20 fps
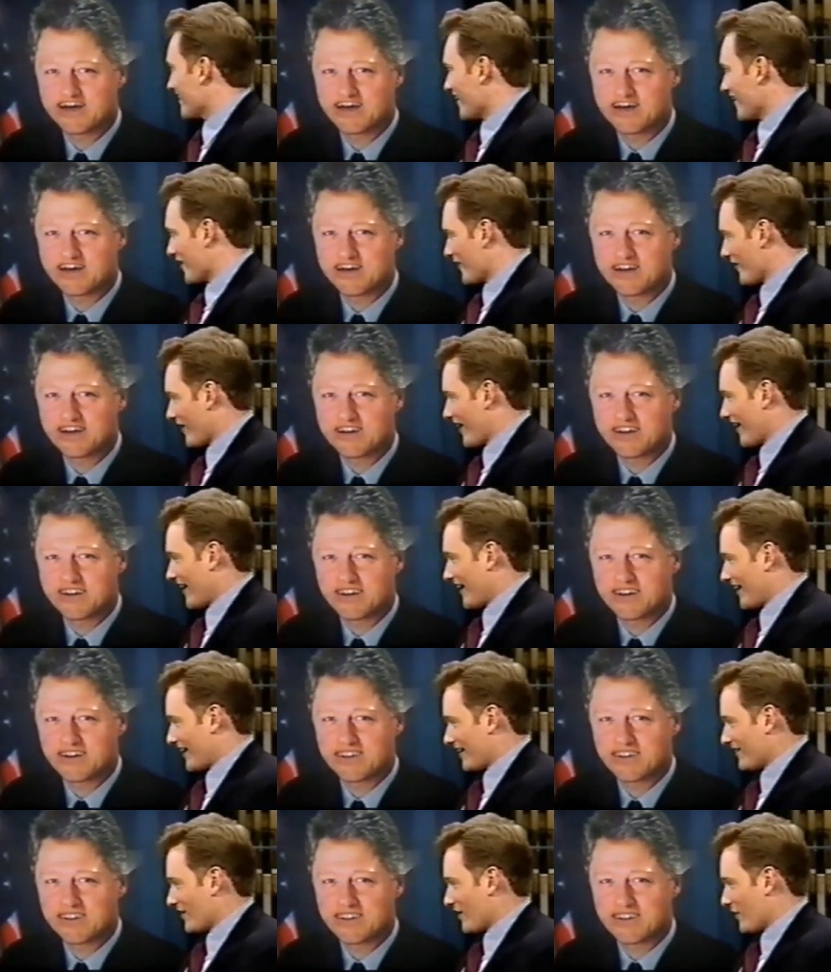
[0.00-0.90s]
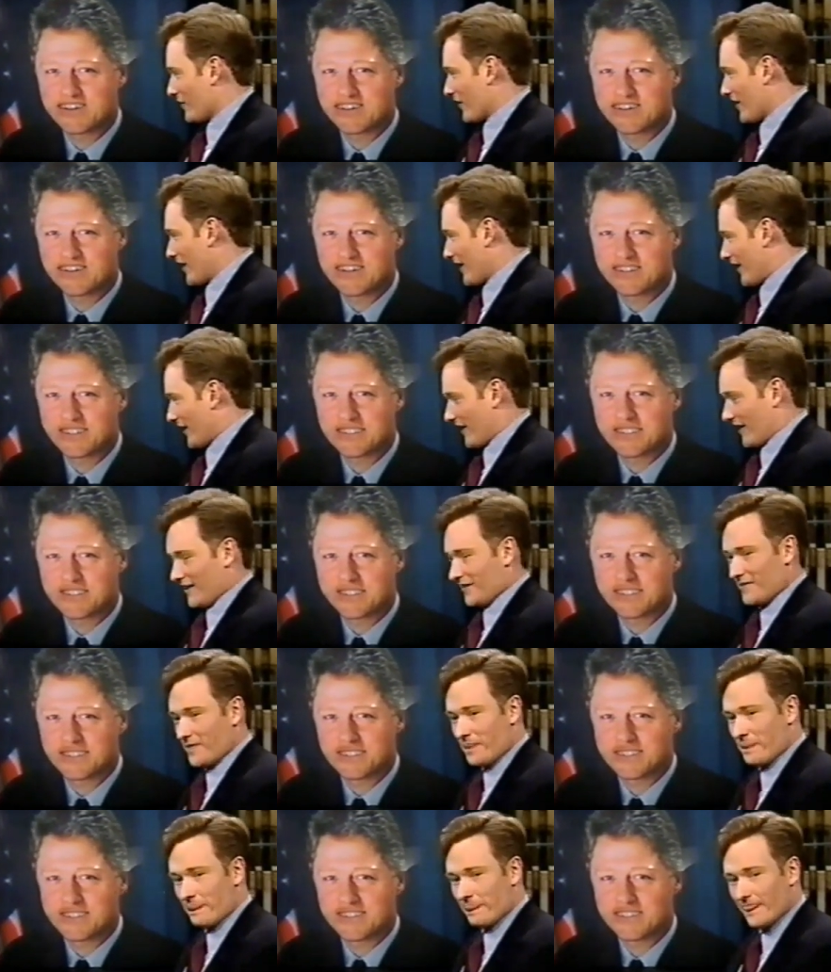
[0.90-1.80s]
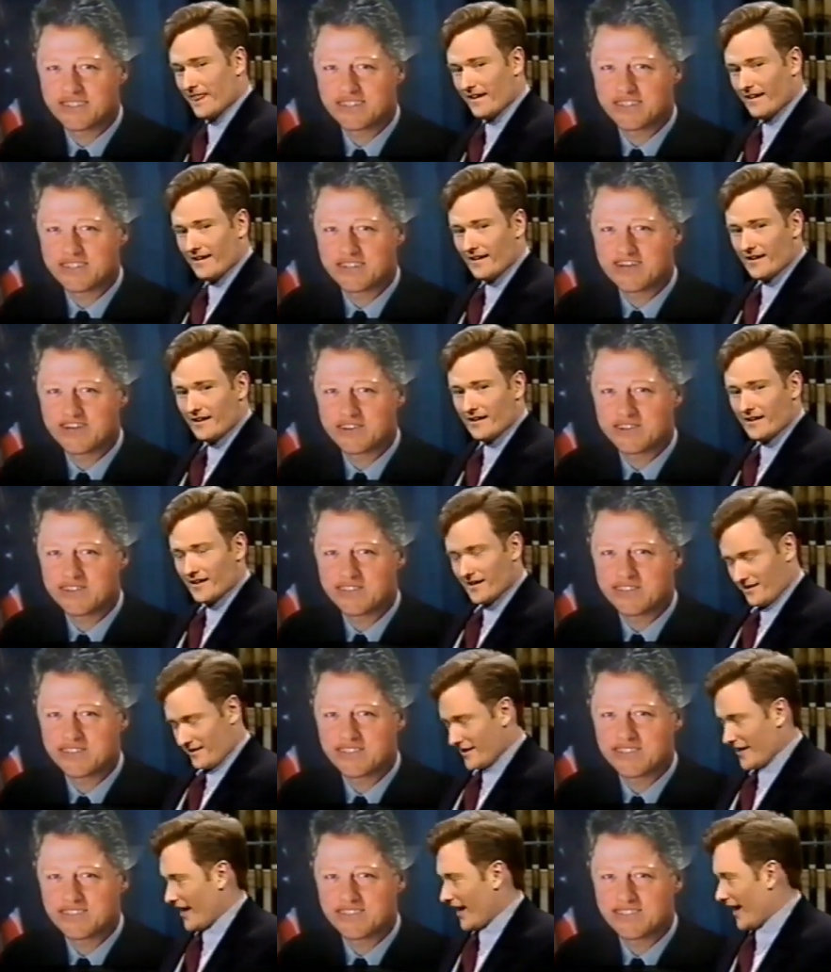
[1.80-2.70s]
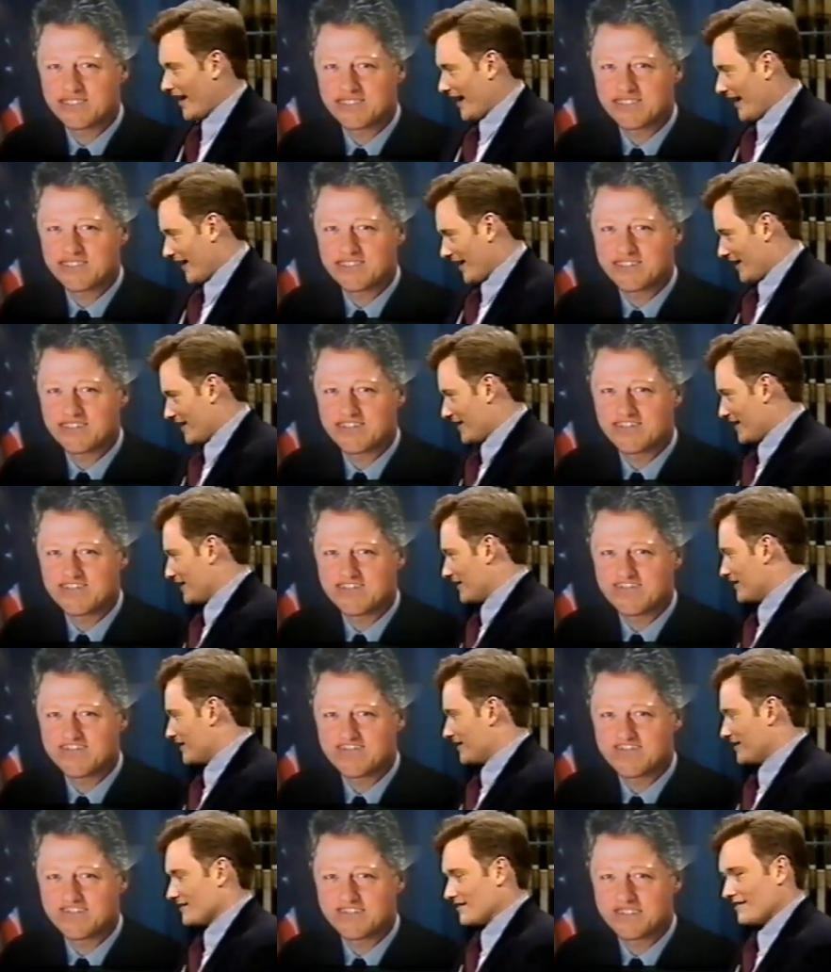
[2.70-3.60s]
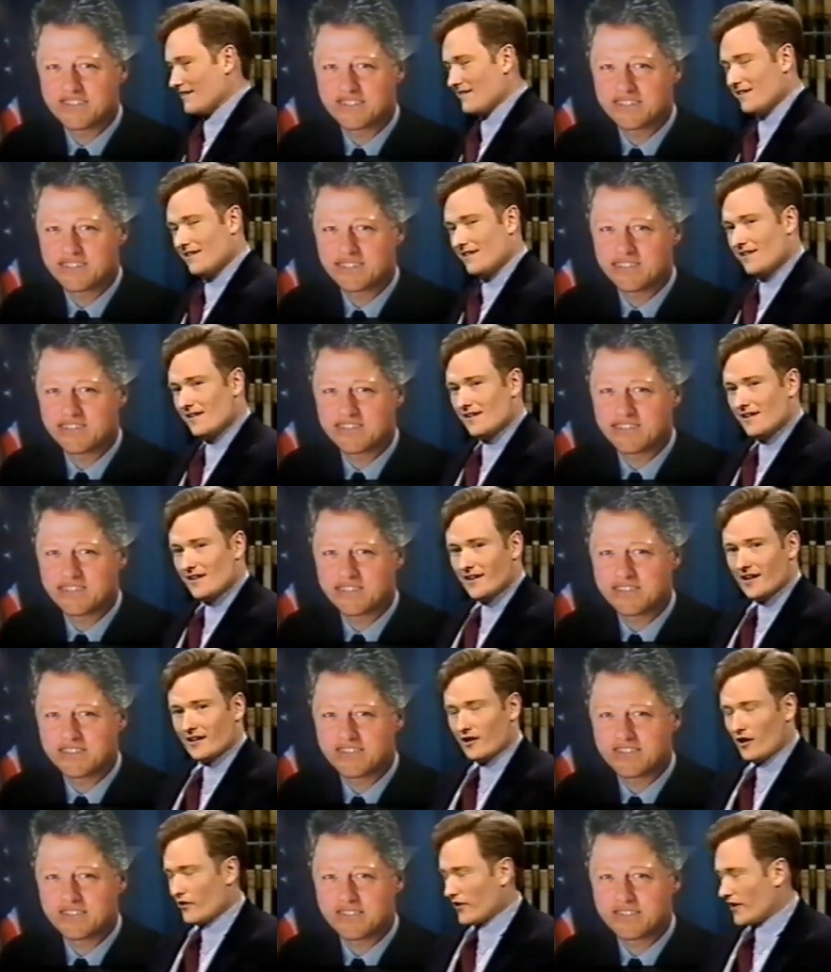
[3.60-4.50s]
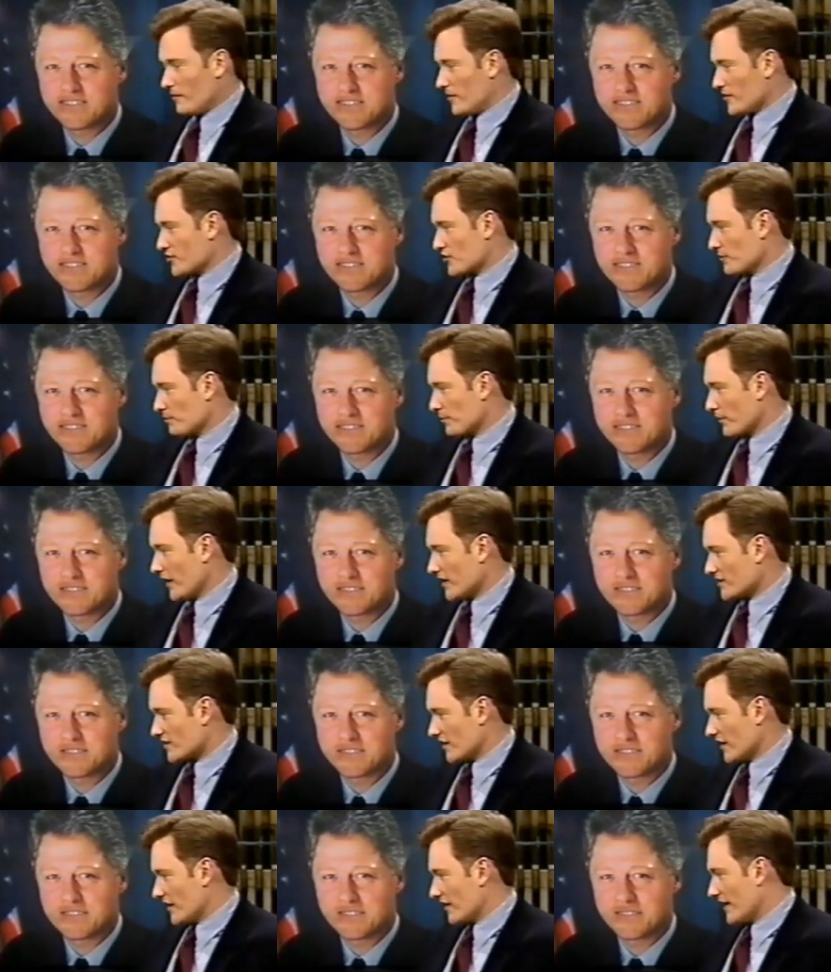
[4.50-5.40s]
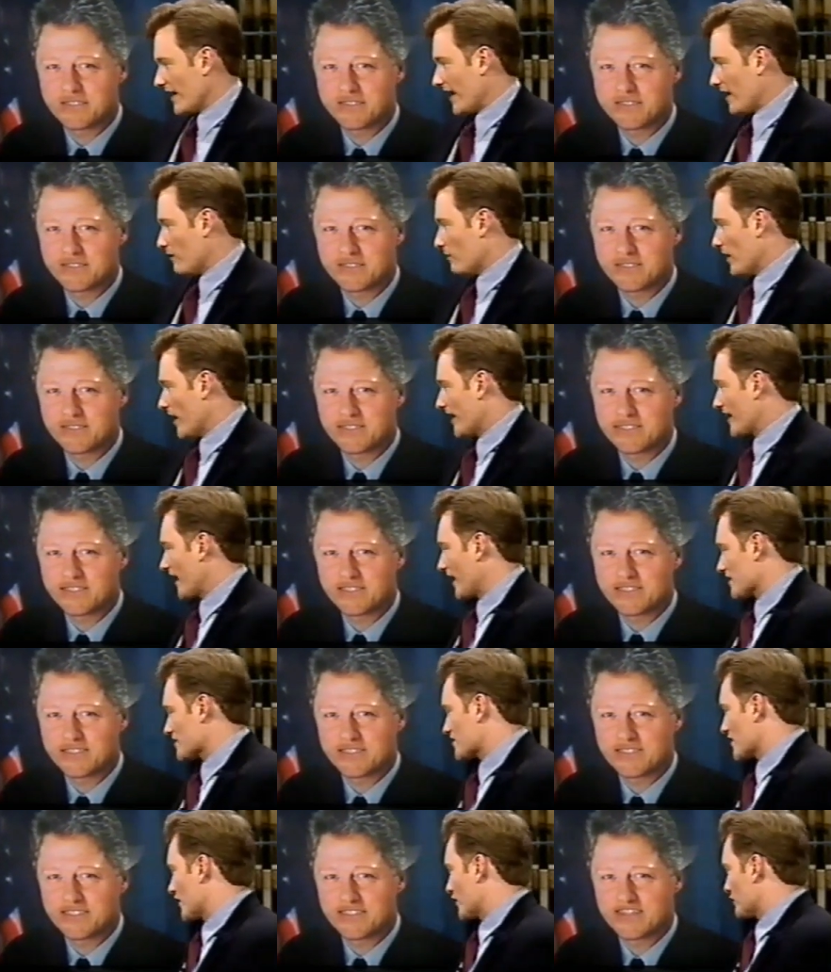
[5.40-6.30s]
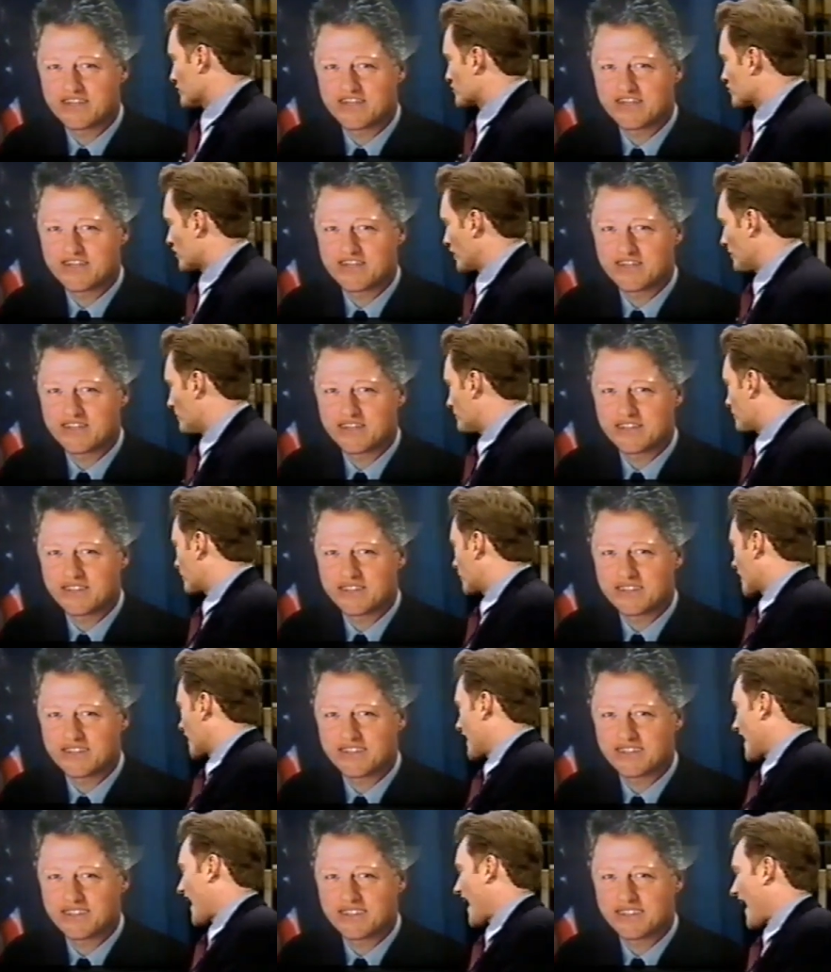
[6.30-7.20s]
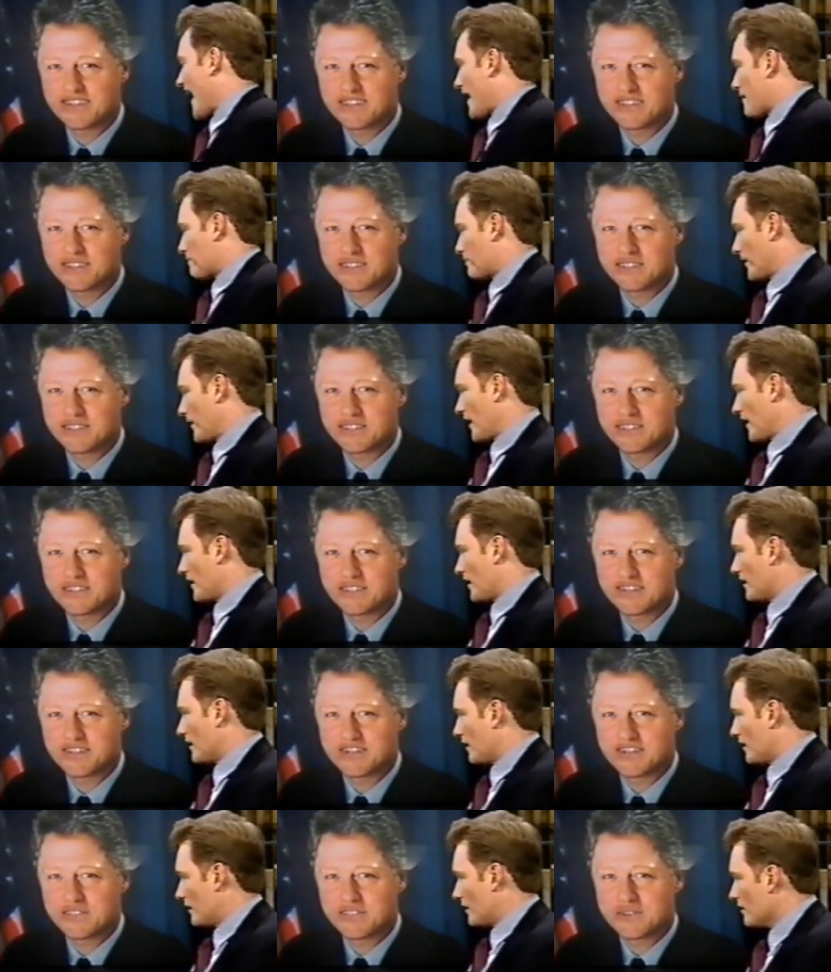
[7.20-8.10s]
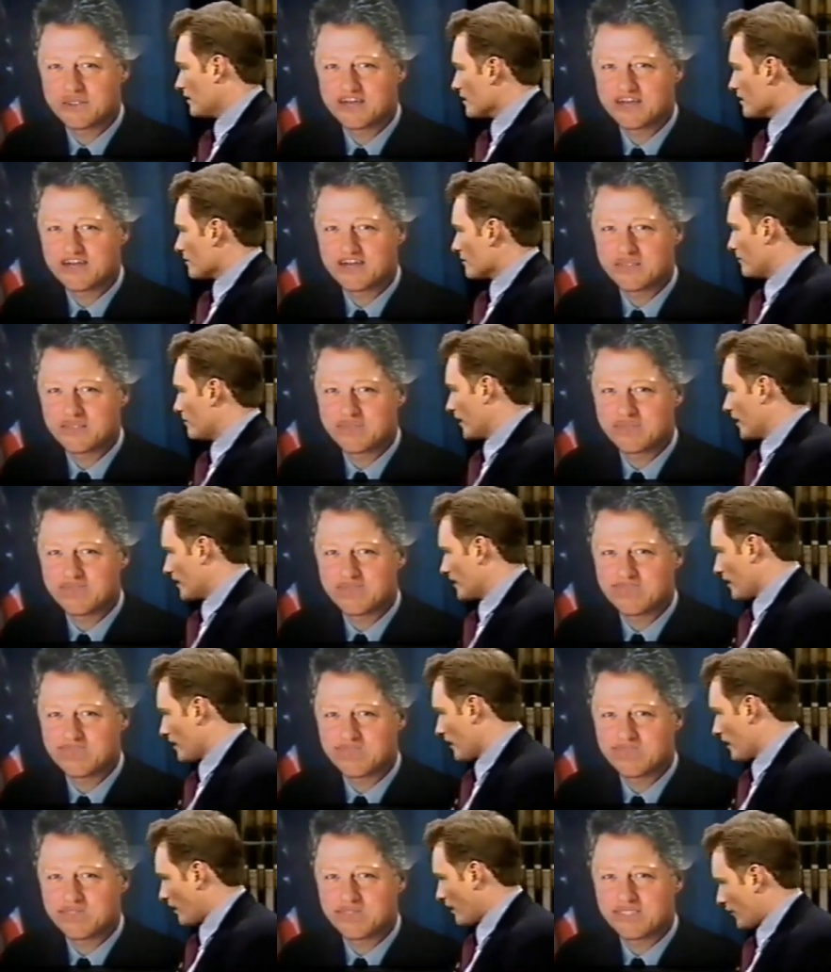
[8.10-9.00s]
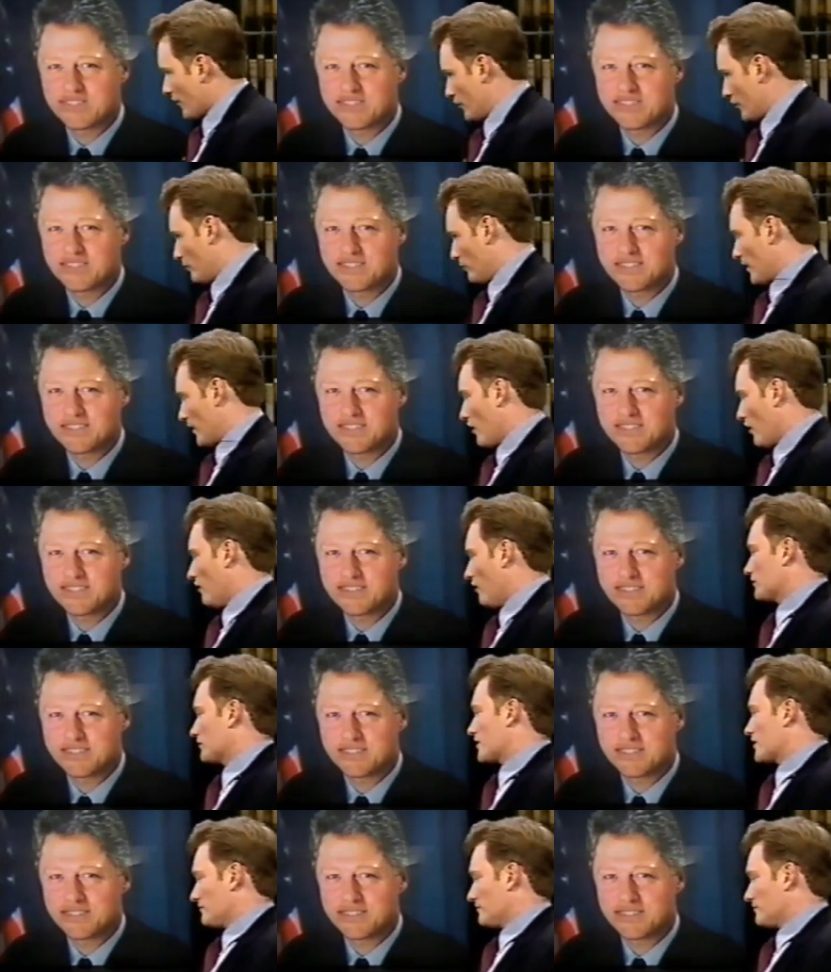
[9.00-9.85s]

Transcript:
Speaker 1: All right. Hello there. Yeah. Hello there, Mr. President. Now, uh, I got to say, you seem pretty happy. Uh, right. But are you at all